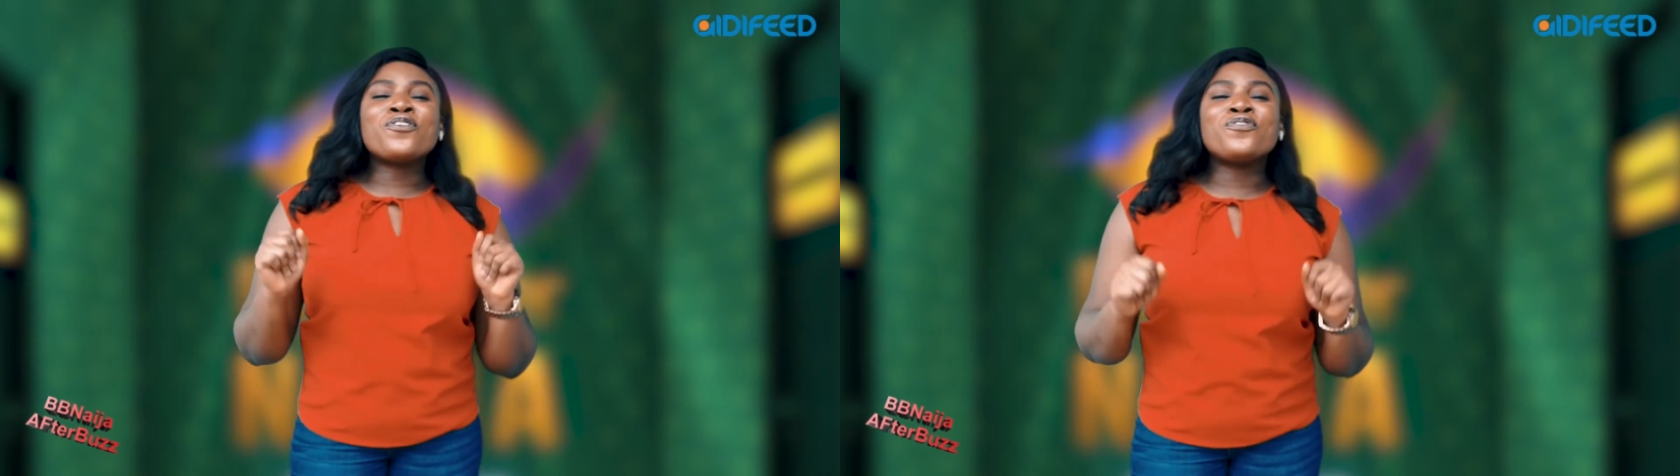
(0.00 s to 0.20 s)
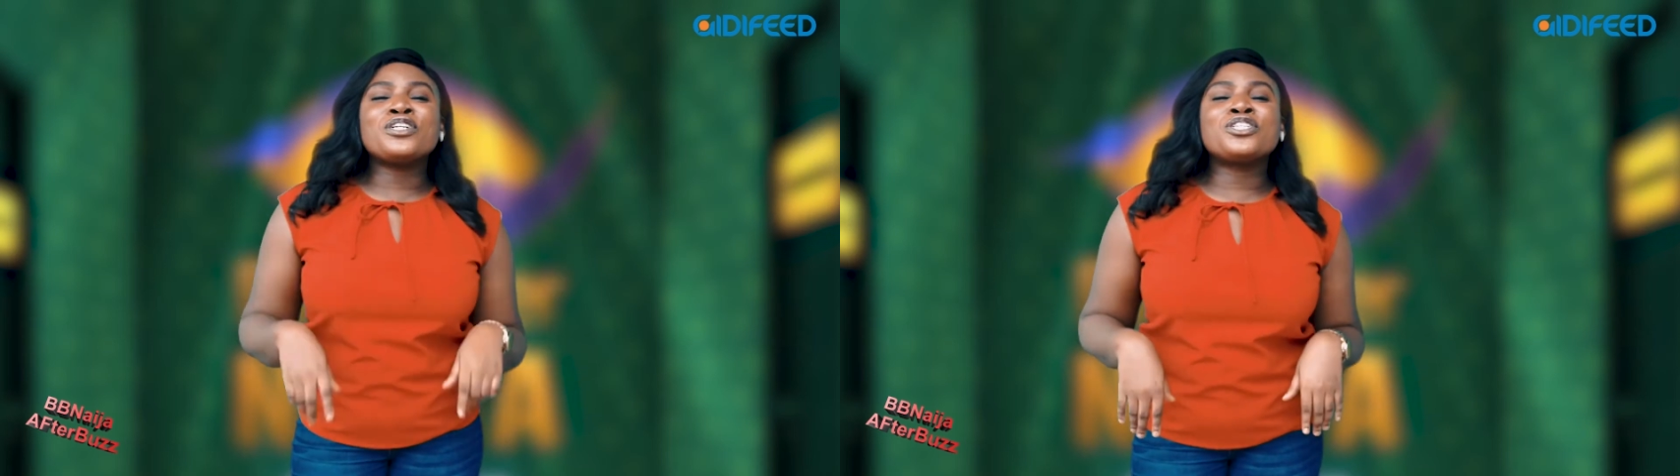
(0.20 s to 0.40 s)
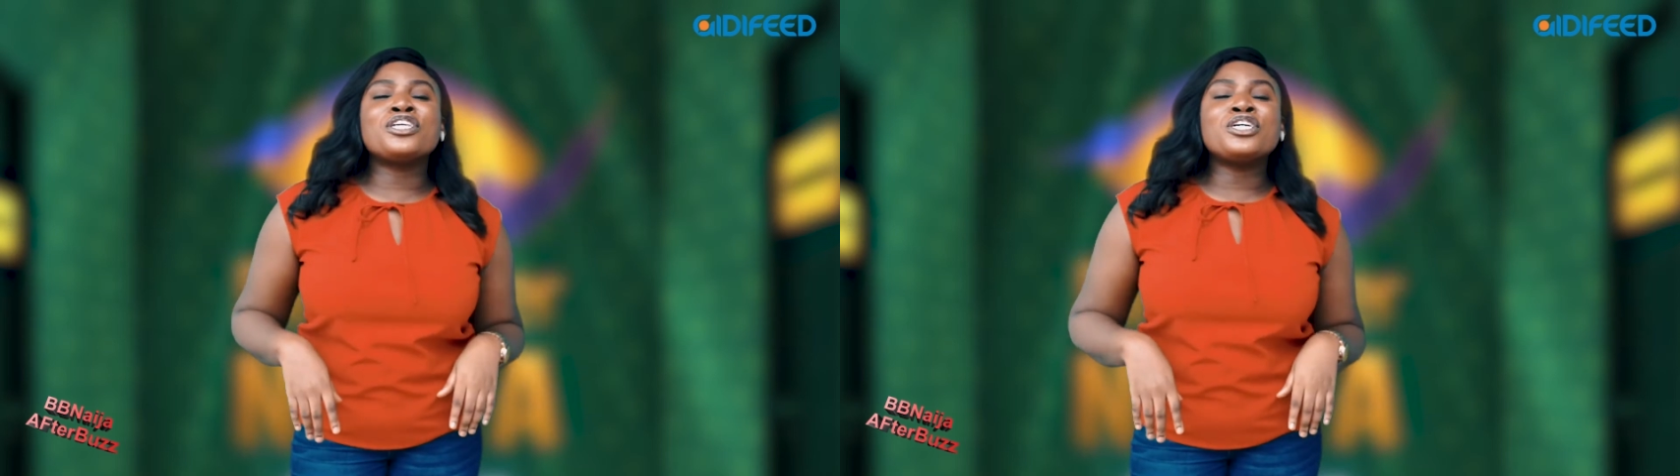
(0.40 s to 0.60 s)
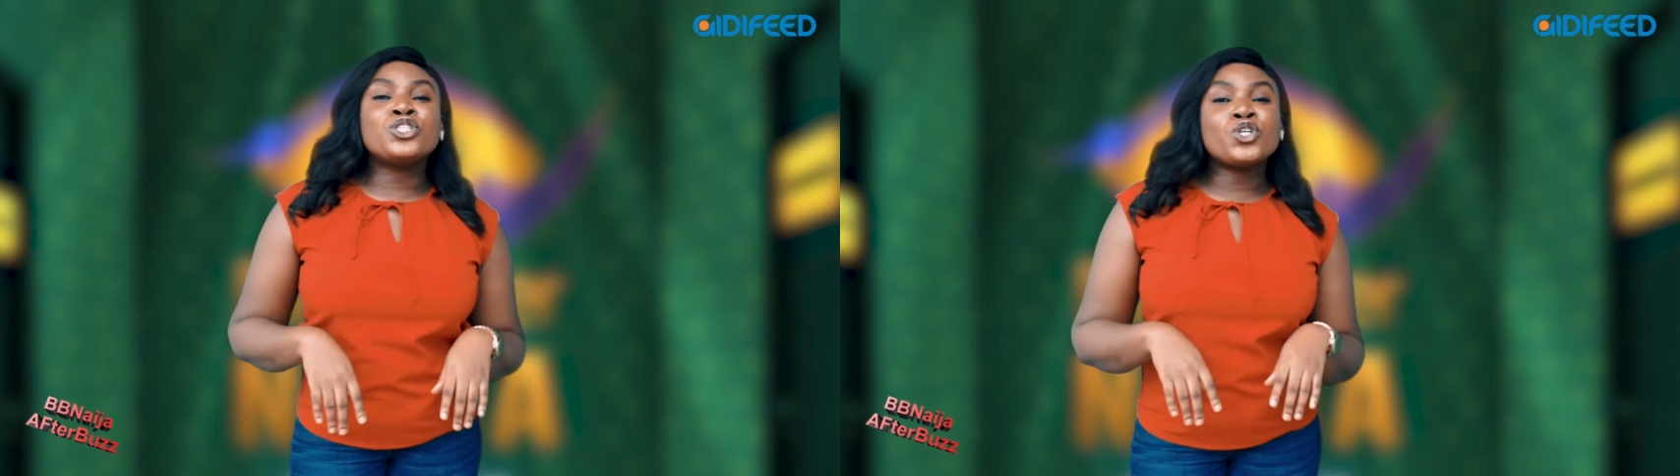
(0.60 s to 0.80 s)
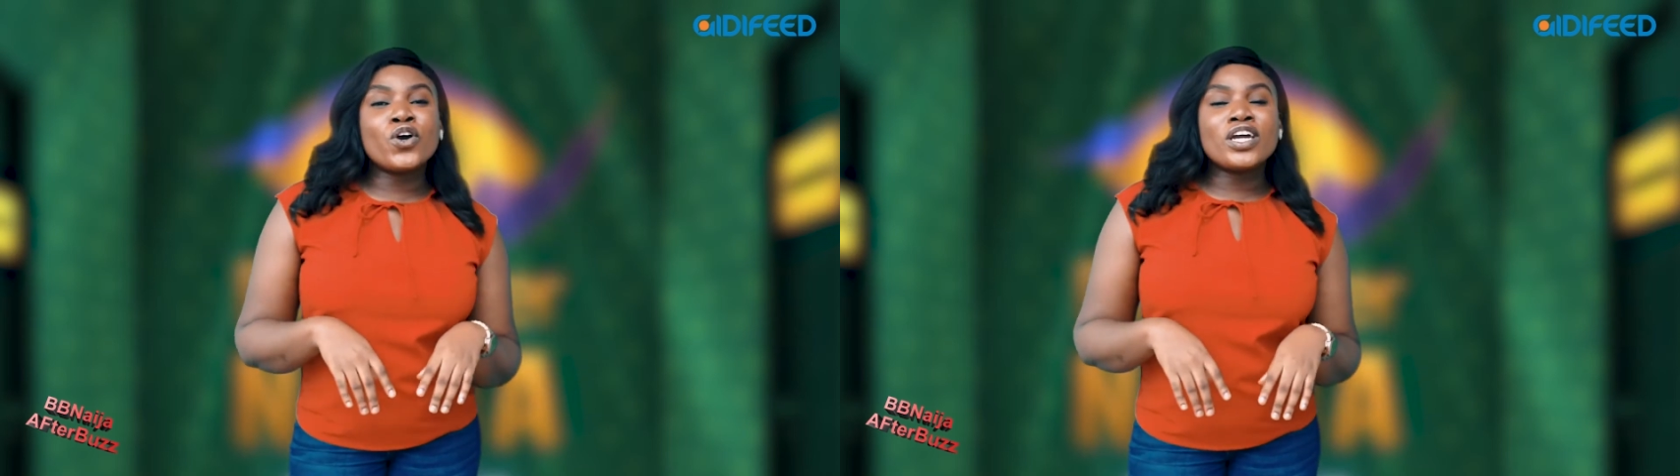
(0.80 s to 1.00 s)
officially
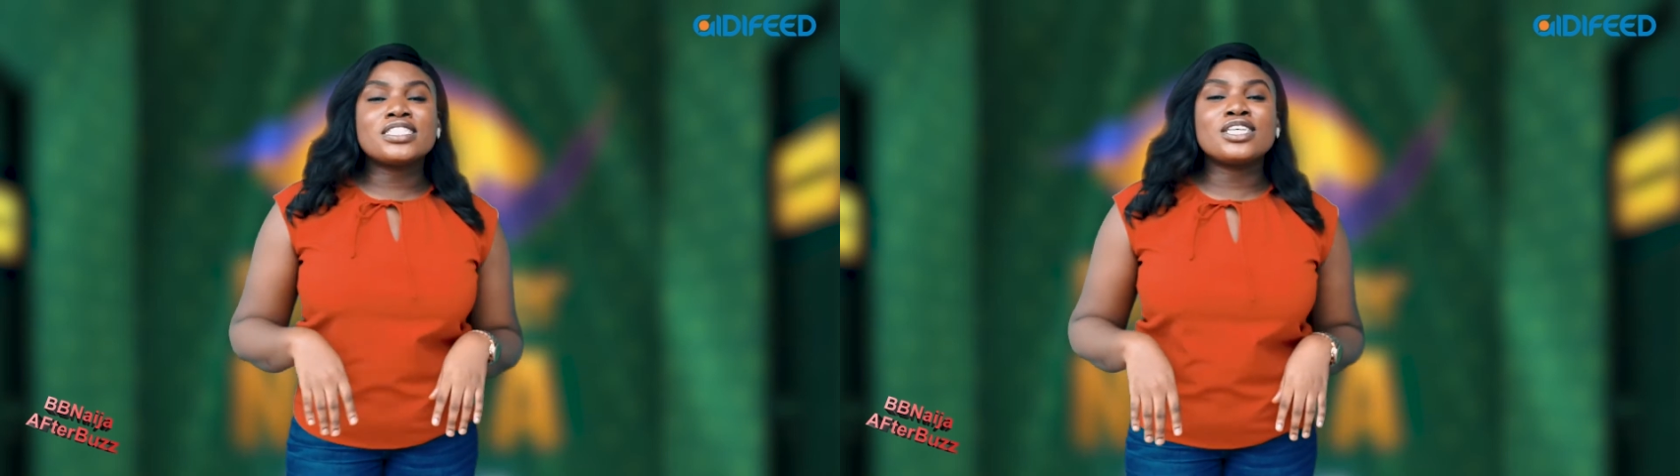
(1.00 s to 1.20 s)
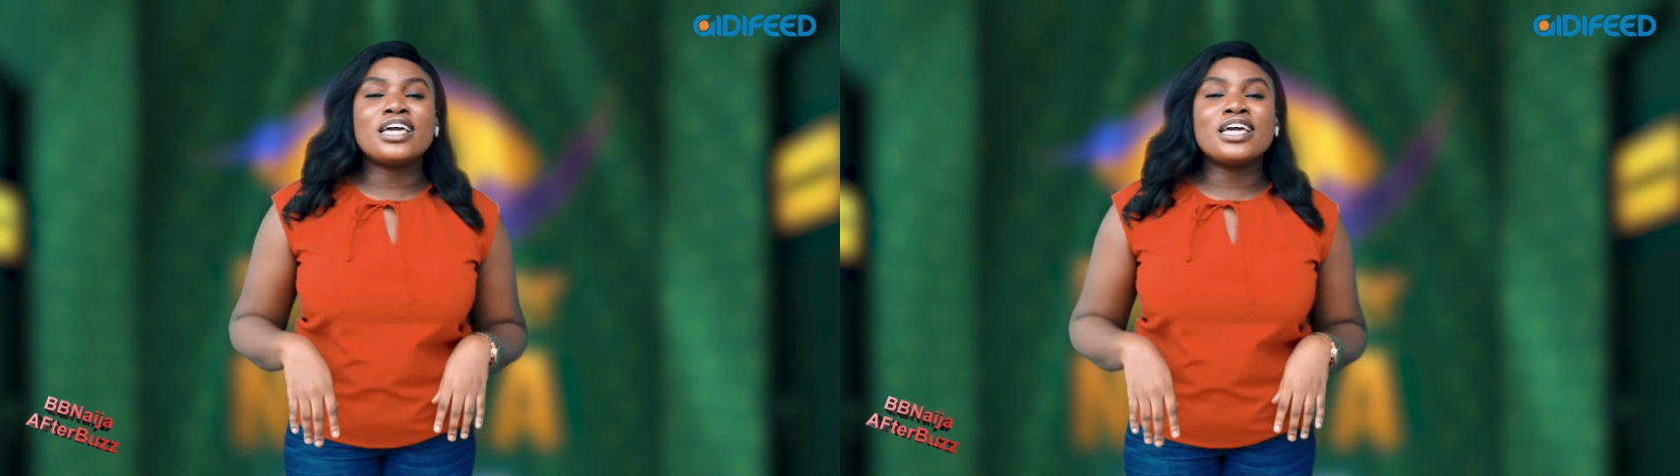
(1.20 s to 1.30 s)
joins